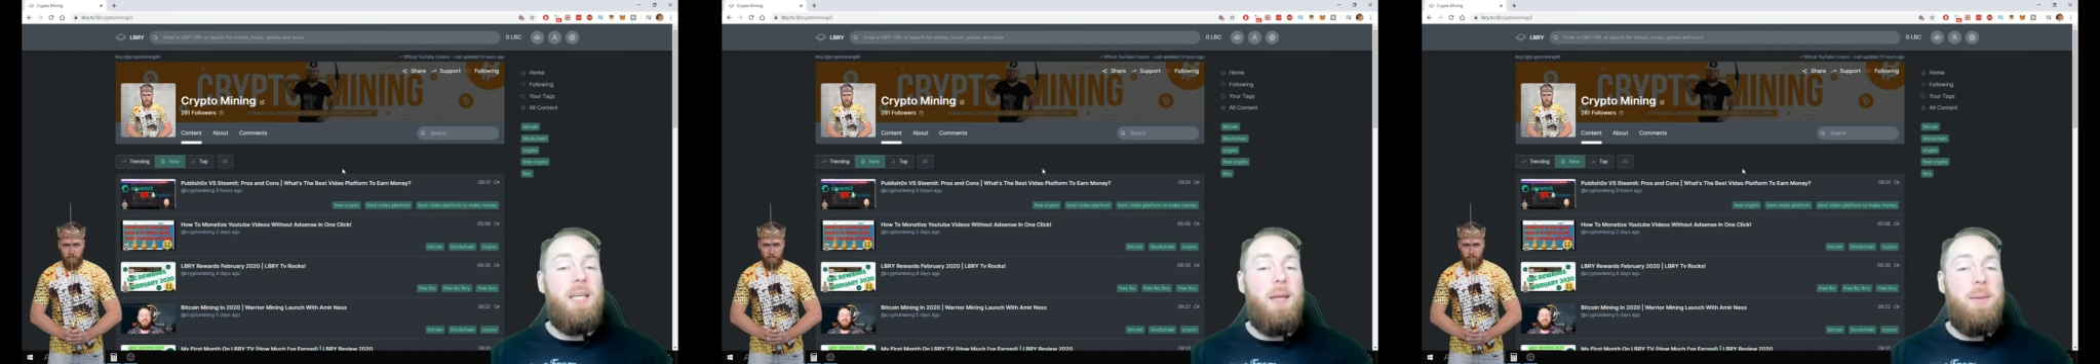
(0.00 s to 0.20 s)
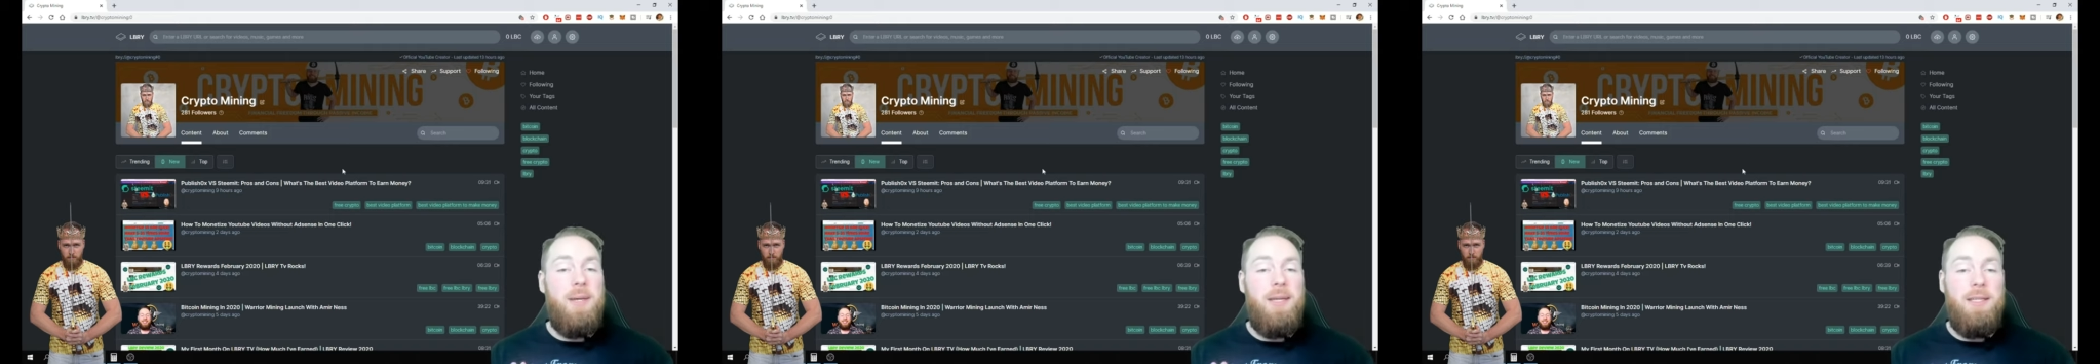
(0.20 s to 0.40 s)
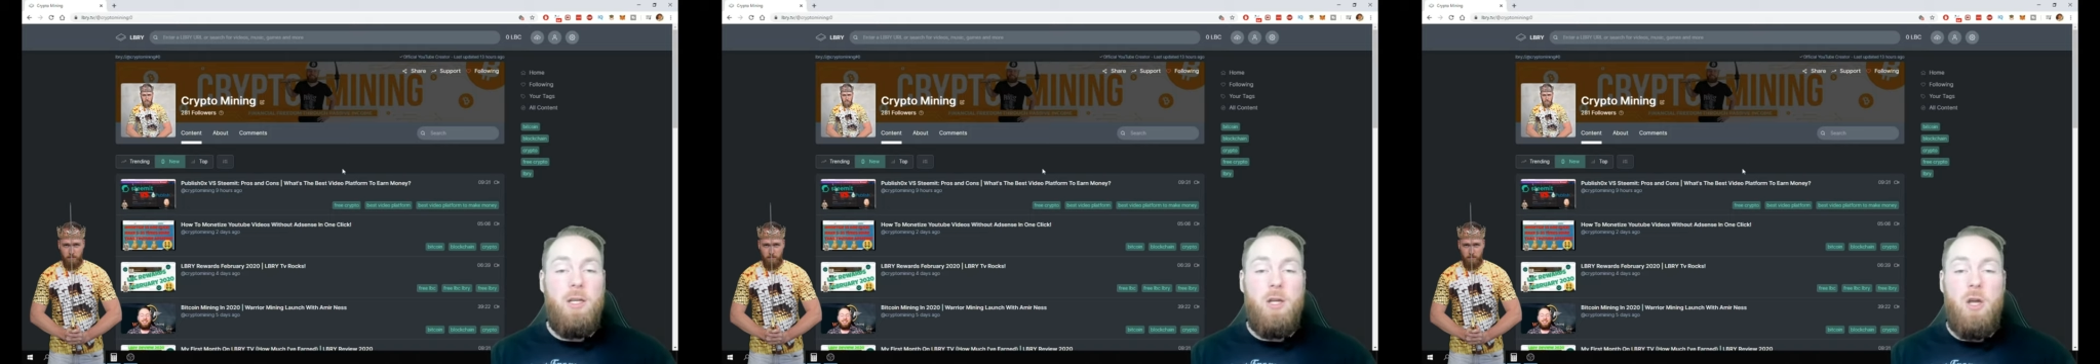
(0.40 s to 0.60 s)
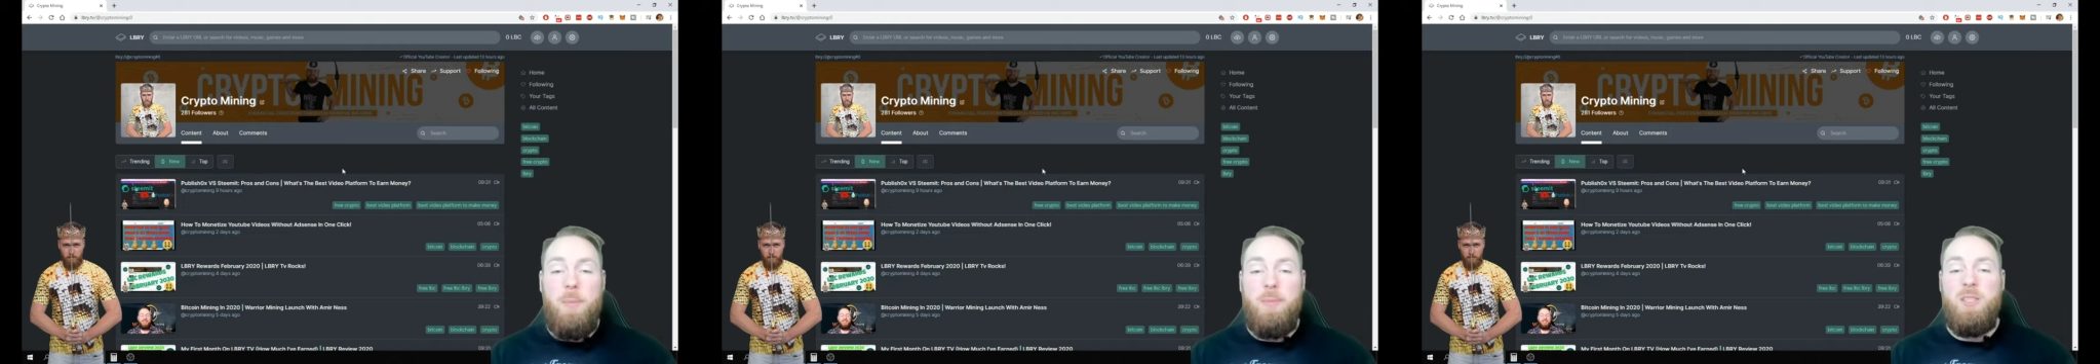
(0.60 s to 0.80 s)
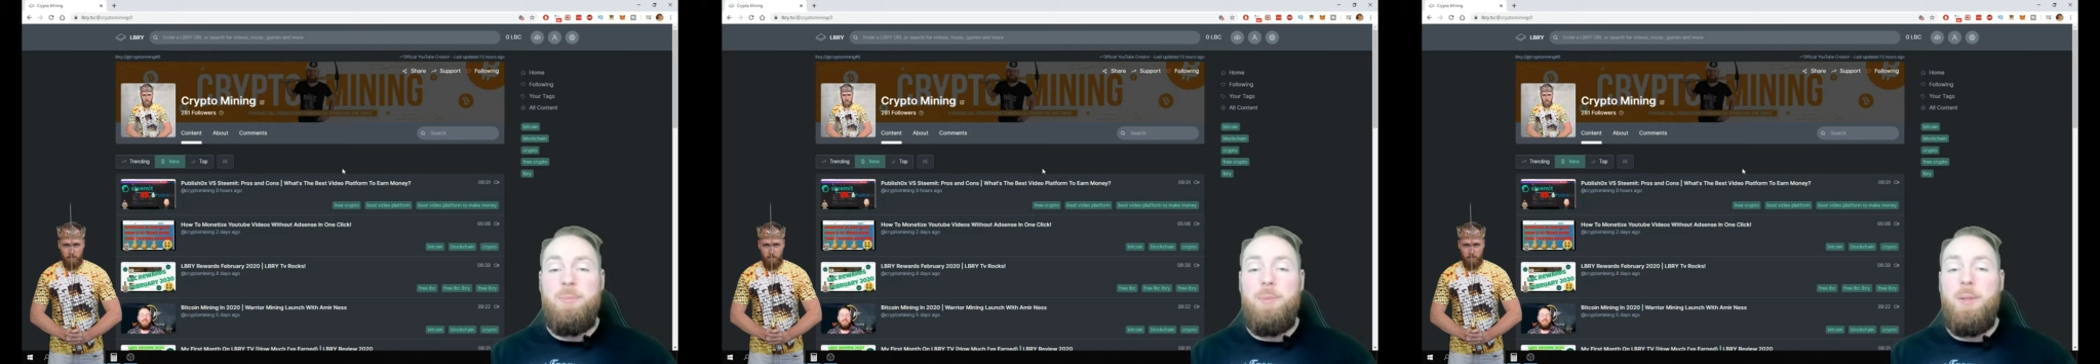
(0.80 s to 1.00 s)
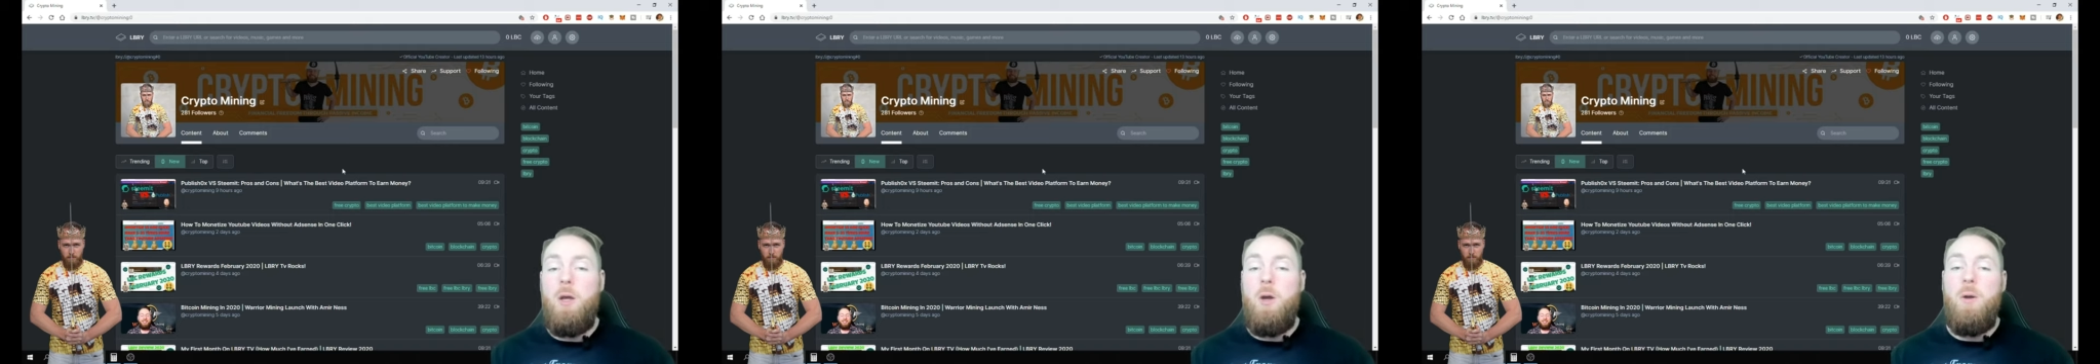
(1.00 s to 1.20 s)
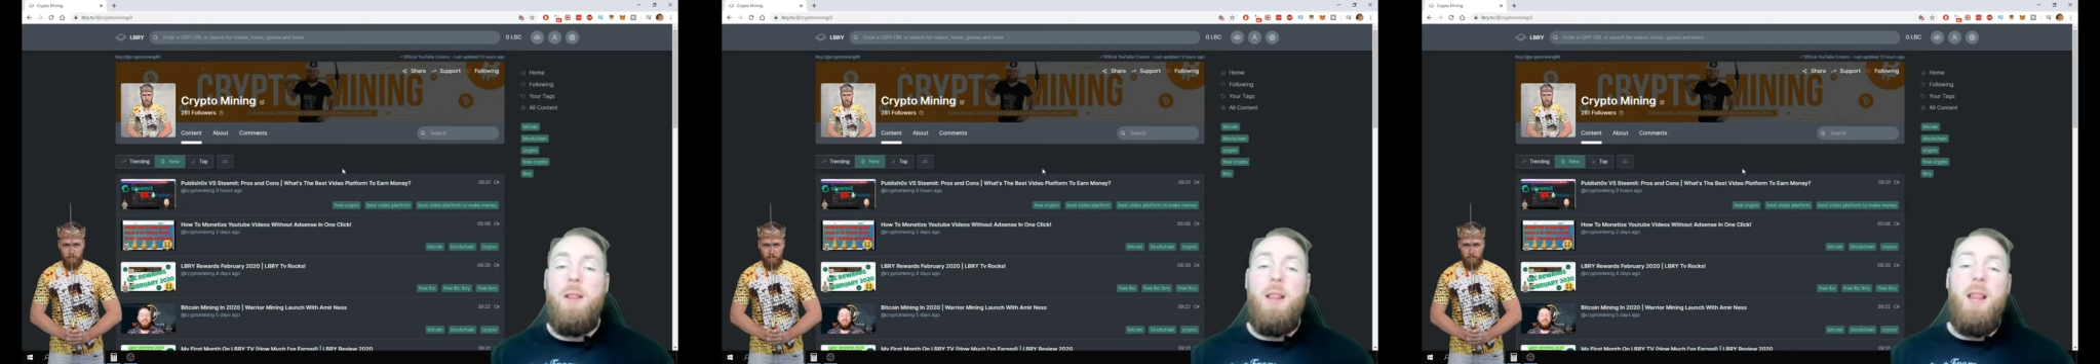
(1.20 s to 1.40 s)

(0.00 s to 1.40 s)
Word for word: them in the comments below